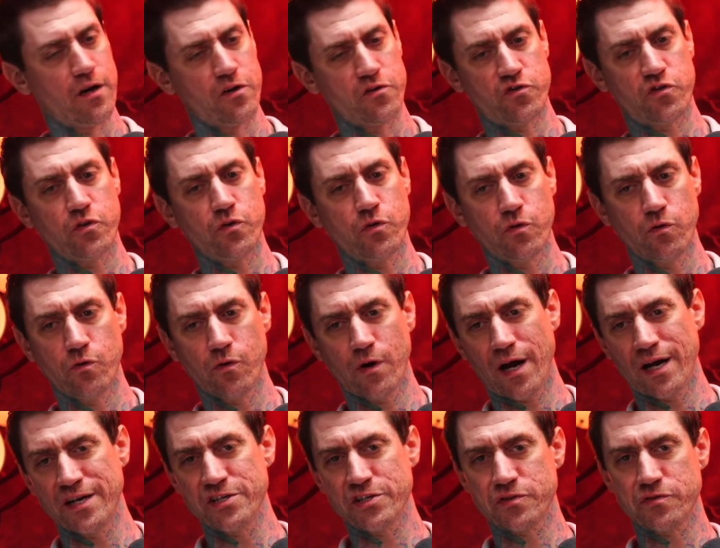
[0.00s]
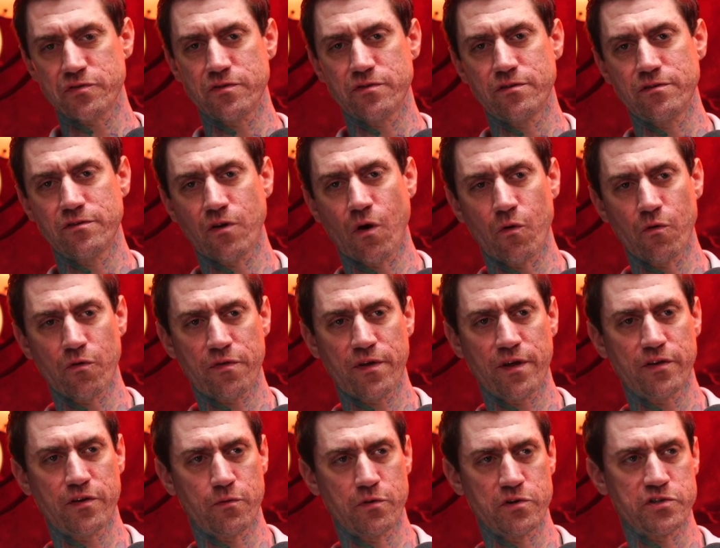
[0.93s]
Two, I just don't
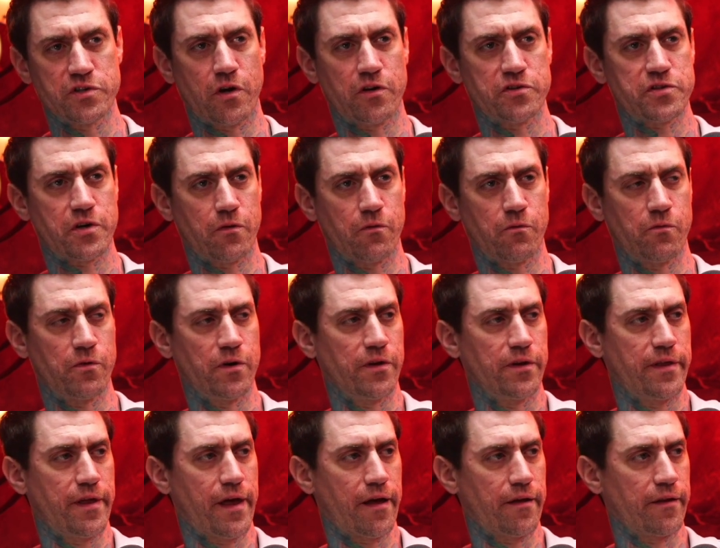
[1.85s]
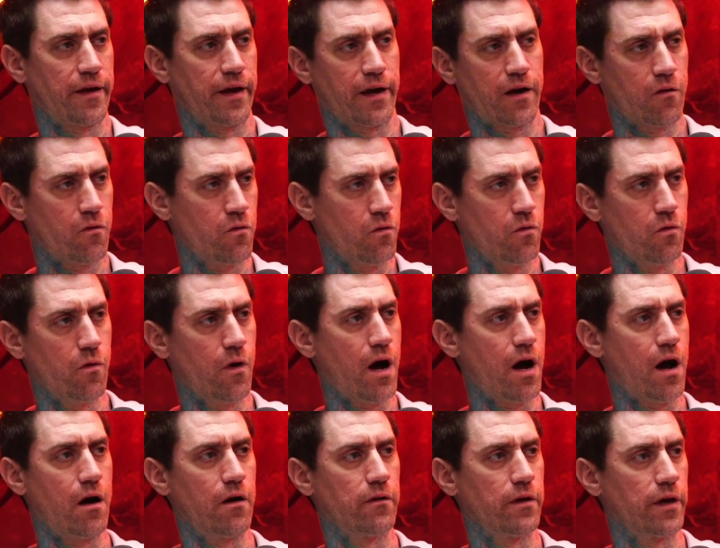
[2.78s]
think the results are really that like, ooh,
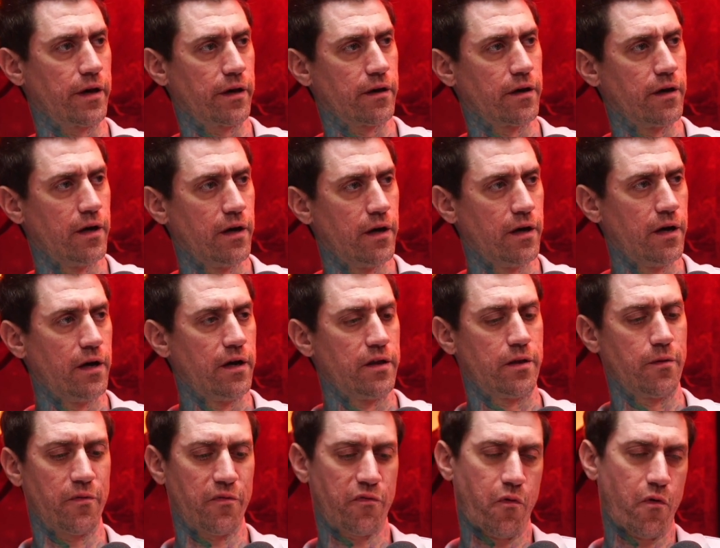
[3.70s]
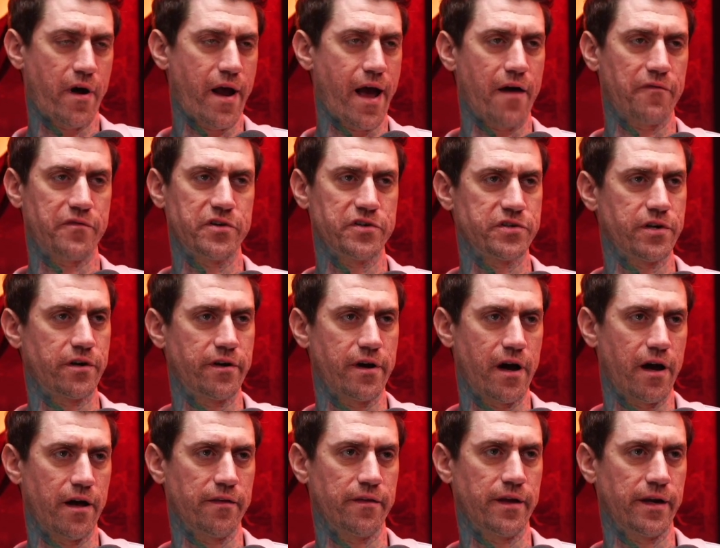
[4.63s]
wow, like the before and afters are
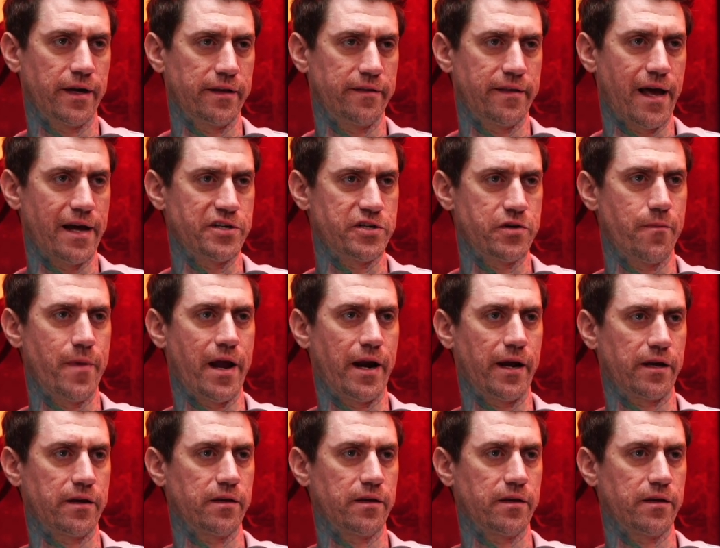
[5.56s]
not like that dramatic.